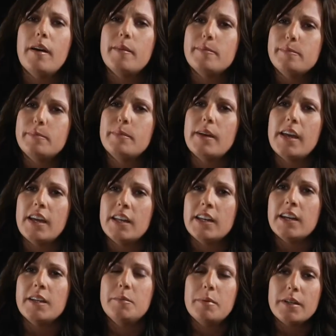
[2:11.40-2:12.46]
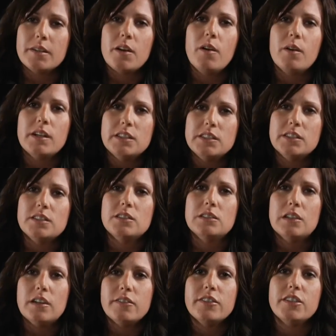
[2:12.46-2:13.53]
up. And I'd been going
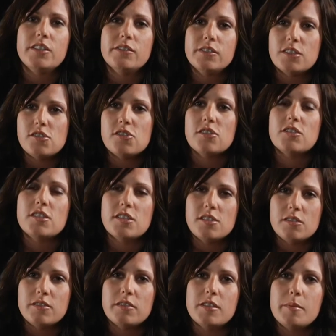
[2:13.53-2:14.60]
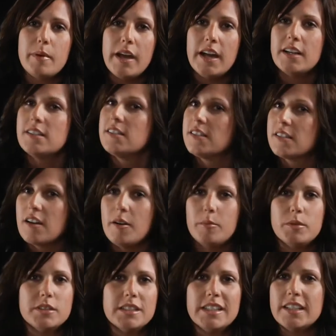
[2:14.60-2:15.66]
to a few different churches over the past
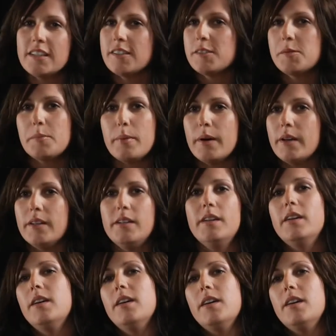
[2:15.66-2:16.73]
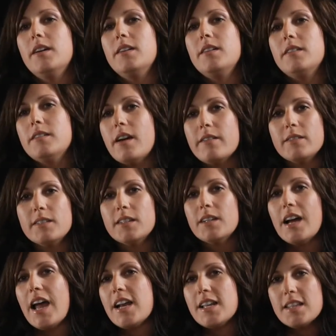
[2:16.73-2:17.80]
couple of years, but
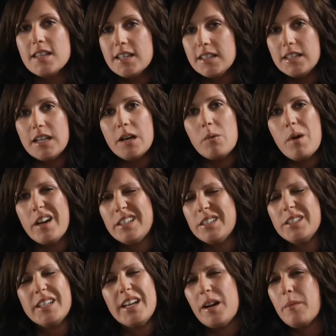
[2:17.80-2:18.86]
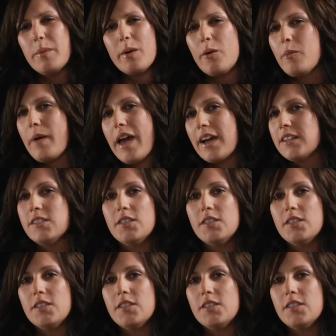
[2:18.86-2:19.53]
never anything that I wanted to get up and go back